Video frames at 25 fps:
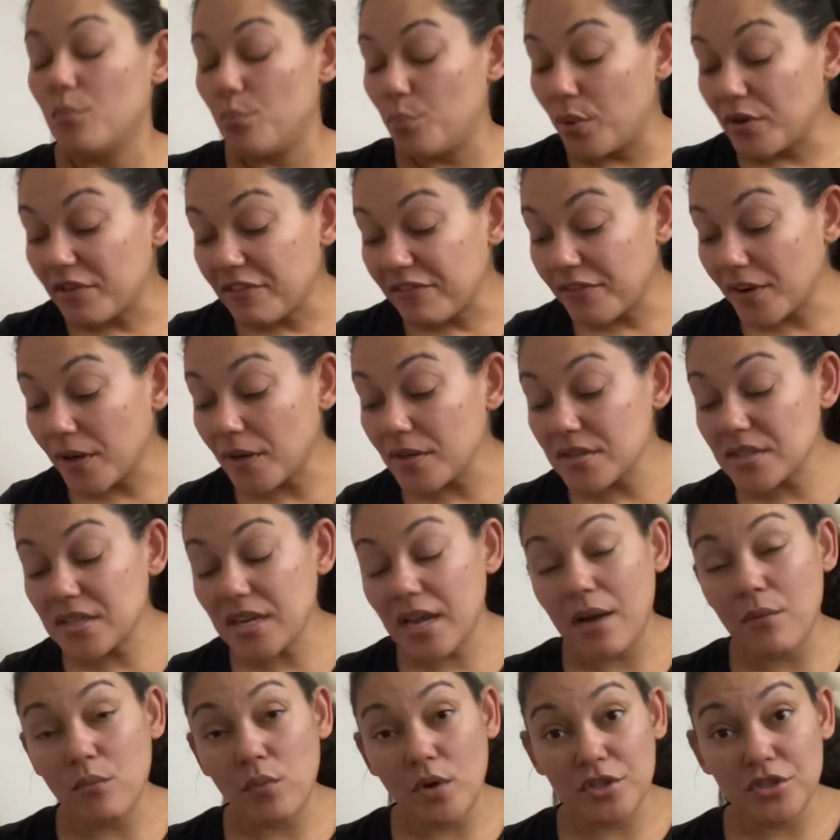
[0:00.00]
But first
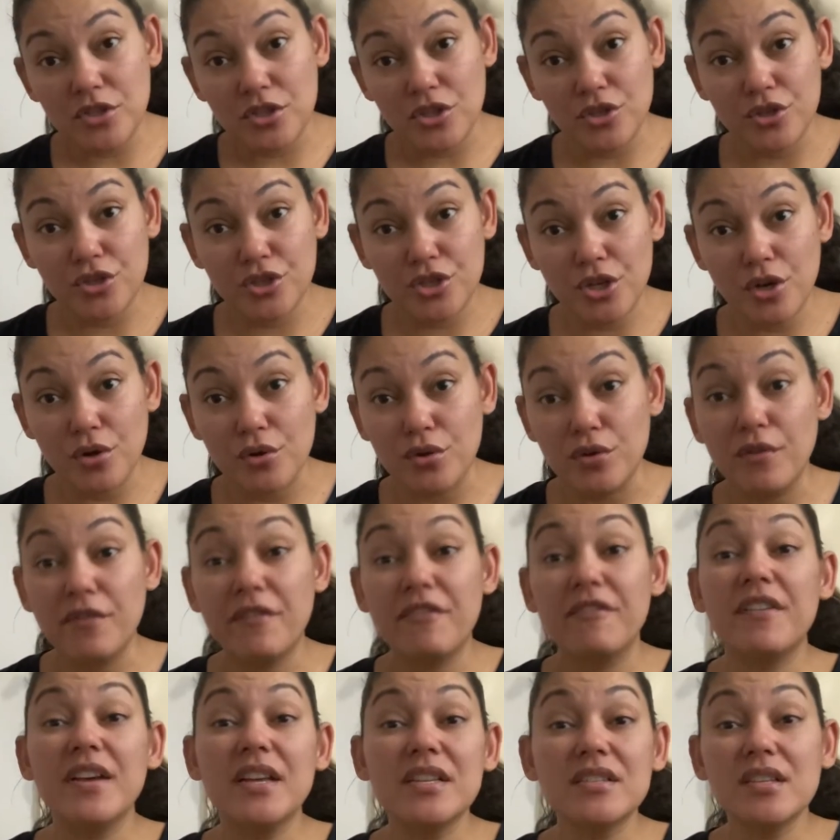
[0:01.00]
I want to show you
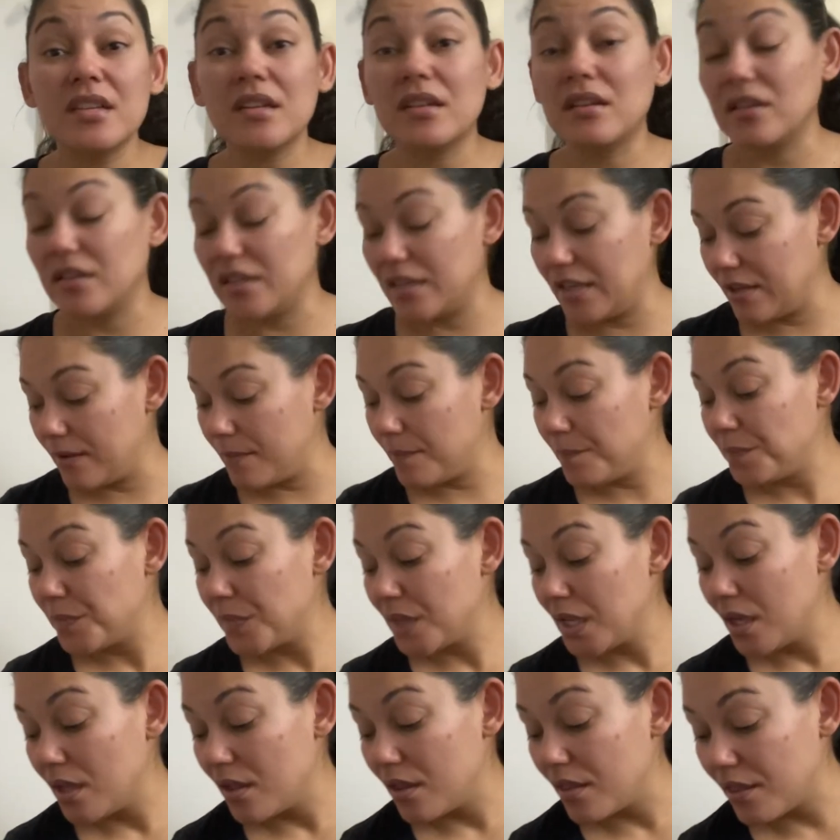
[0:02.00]
physically
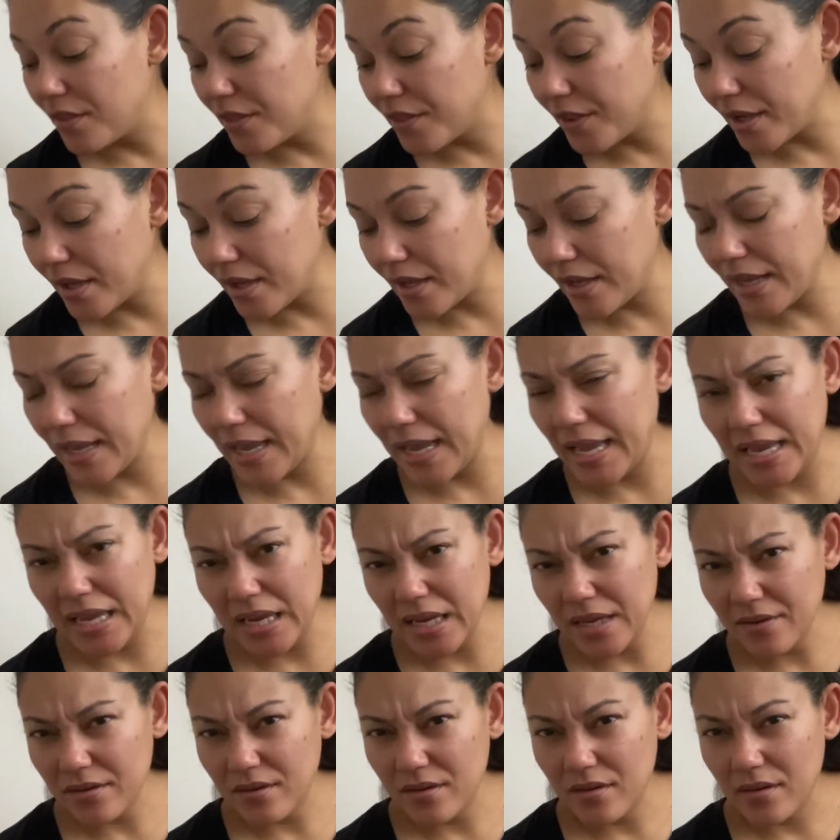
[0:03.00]
the
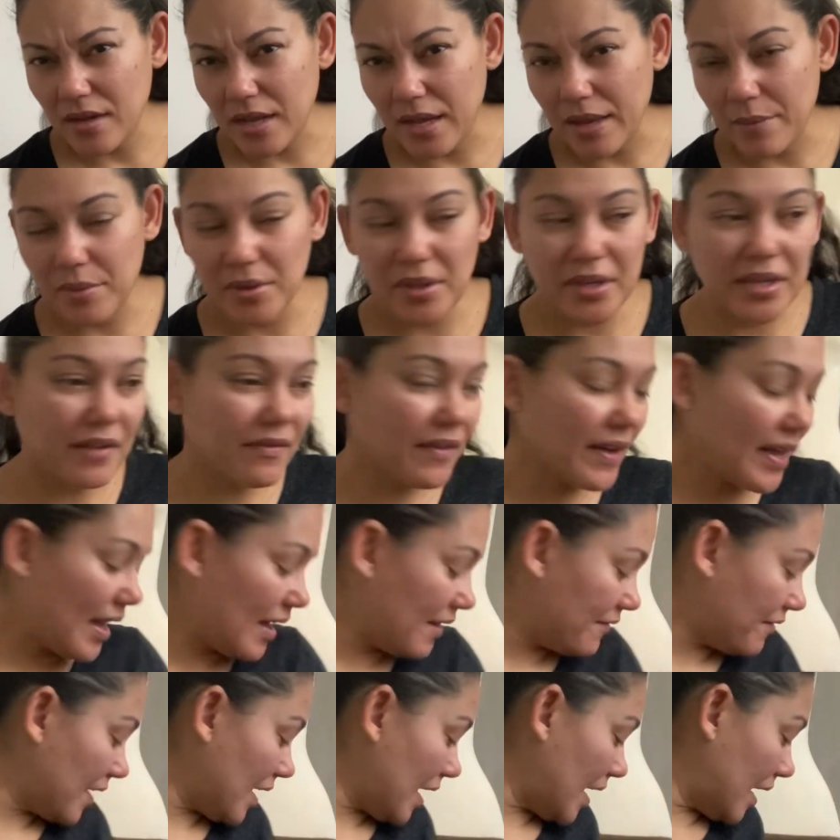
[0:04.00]
eight, I believe I
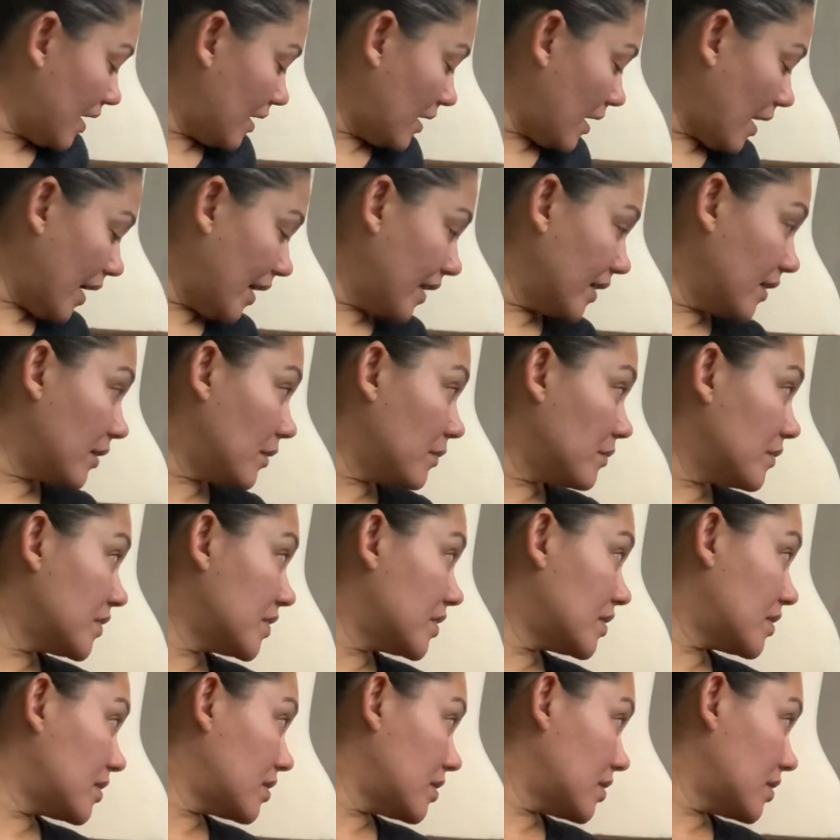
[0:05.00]
have eight items.